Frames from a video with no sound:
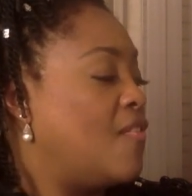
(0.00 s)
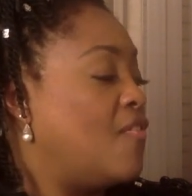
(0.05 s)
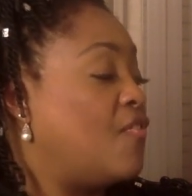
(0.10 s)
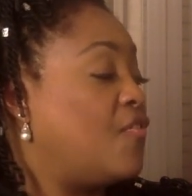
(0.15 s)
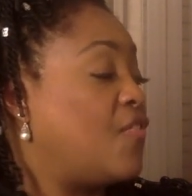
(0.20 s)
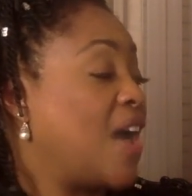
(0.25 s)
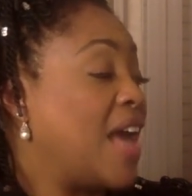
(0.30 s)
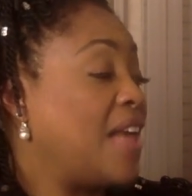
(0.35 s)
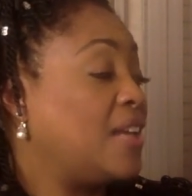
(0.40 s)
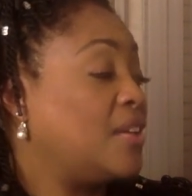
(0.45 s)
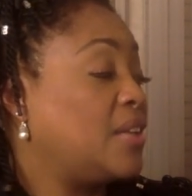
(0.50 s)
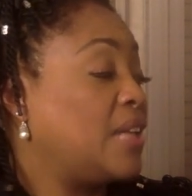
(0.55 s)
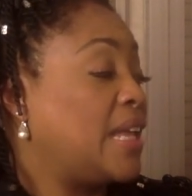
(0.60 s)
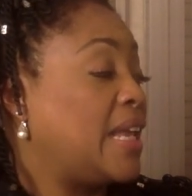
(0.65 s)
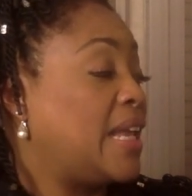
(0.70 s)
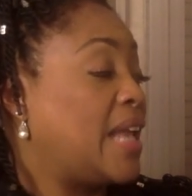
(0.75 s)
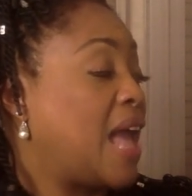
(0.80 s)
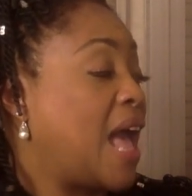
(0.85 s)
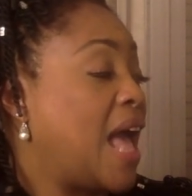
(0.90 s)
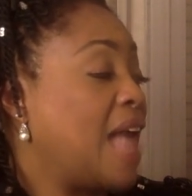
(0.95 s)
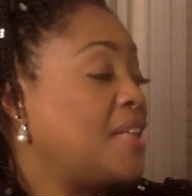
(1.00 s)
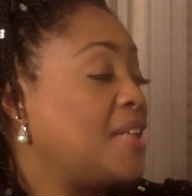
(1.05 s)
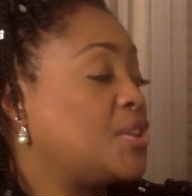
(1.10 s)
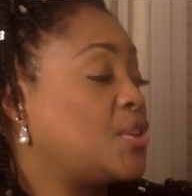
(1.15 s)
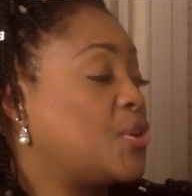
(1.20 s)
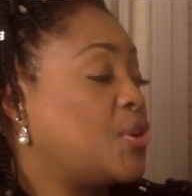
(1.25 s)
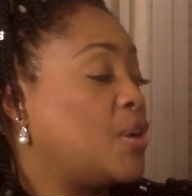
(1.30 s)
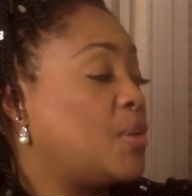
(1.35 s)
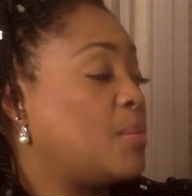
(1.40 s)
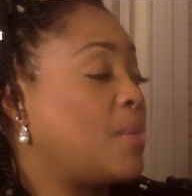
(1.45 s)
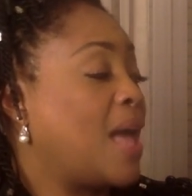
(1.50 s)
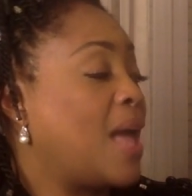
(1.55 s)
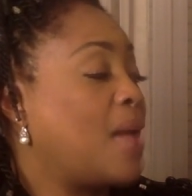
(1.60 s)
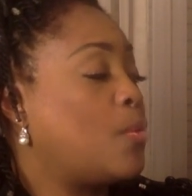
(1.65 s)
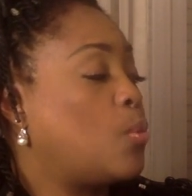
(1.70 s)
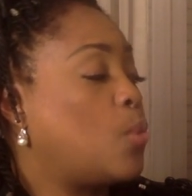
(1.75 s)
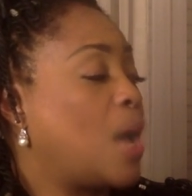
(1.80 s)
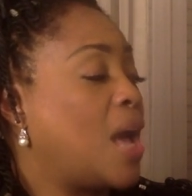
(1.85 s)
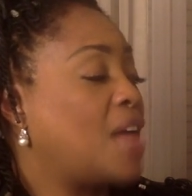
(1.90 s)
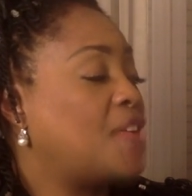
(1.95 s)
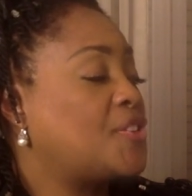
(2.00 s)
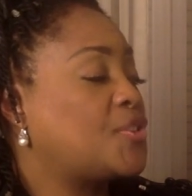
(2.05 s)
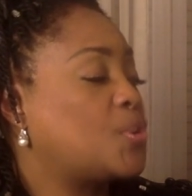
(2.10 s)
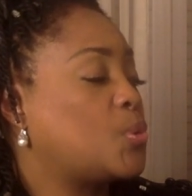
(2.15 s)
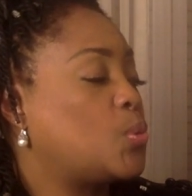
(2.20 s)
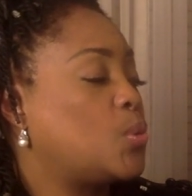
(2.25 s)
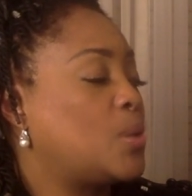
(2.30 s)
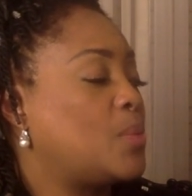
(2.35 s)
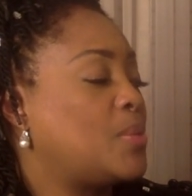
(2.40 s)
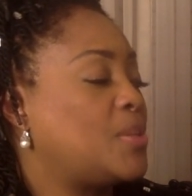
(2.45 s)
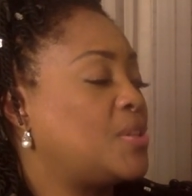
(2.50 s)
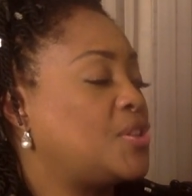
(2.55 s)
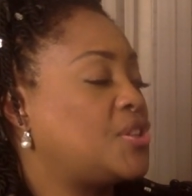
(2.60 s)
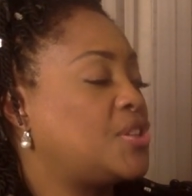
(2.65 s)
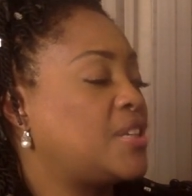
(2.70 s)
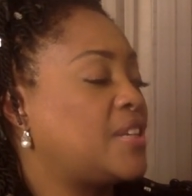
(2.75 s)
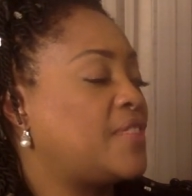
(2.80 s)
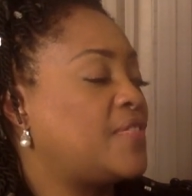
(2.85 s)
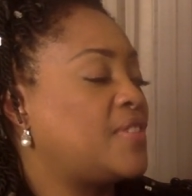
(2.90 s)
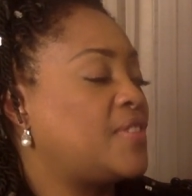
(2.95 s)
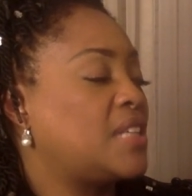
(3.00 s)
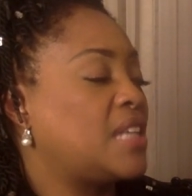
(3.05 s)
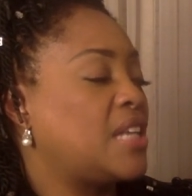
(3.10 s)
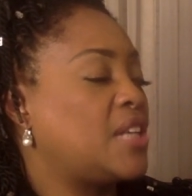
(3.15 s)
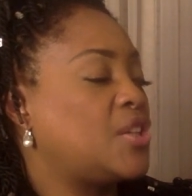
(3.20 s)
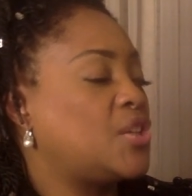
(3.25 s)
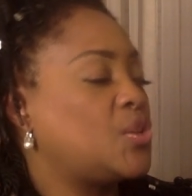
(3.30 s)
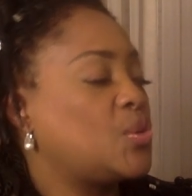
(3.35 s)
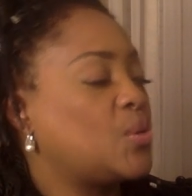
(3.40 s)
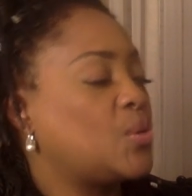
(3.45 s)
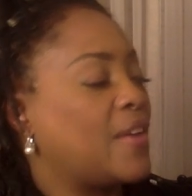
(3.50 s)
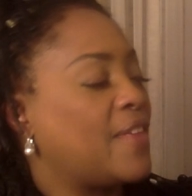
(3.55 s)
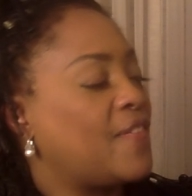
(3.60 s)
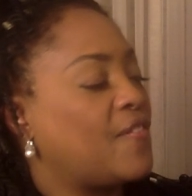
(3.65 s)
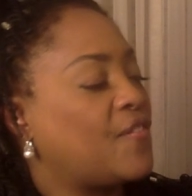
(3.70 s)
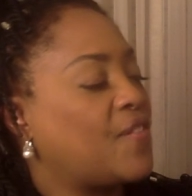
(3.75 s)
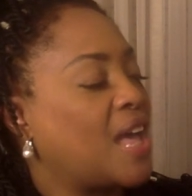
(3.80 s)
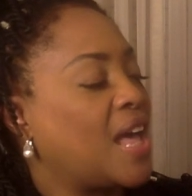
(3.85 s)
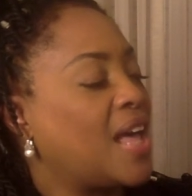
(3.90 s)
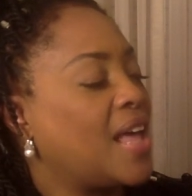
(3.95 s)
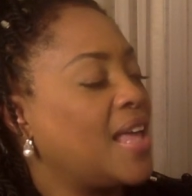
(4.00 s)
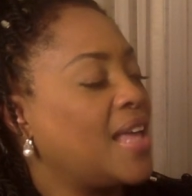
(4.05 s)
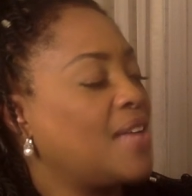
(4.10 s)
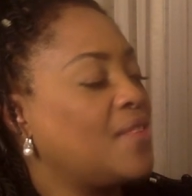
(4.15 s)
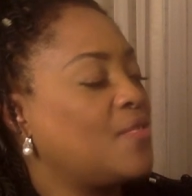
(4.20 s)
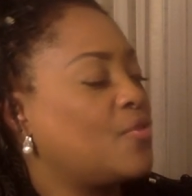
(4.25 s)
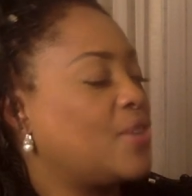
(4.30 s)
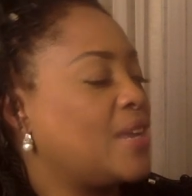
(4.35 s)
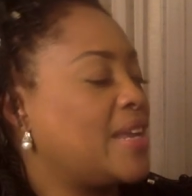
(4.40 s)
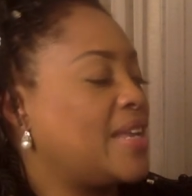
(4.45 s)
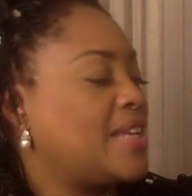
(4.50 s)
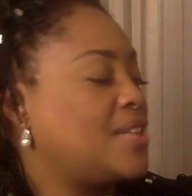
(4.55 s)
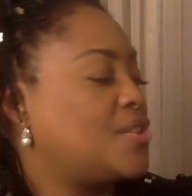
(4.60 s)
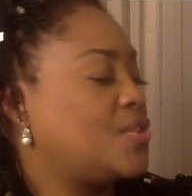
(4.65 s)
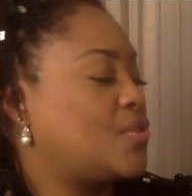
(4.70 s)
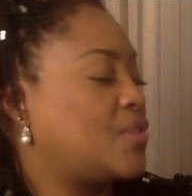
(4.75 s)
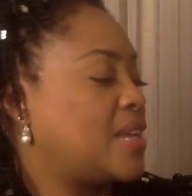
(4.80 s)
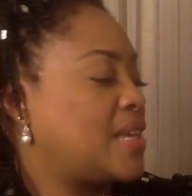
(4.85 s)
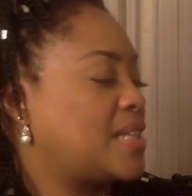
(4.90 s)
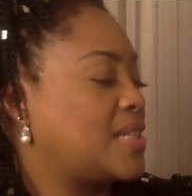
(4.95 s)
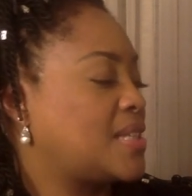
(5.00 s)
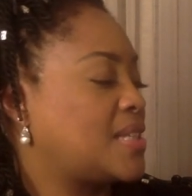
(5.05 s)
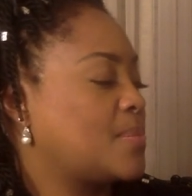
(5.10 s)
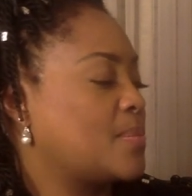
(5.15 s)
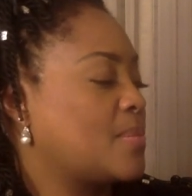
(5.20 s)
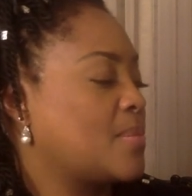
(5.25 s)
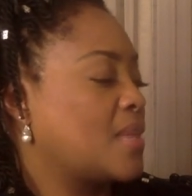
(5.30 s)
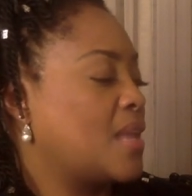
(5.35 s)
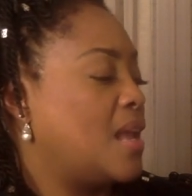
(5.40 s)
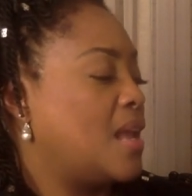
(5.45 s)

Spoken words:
Finally, I turned my washerwoman shift into a fine red dress.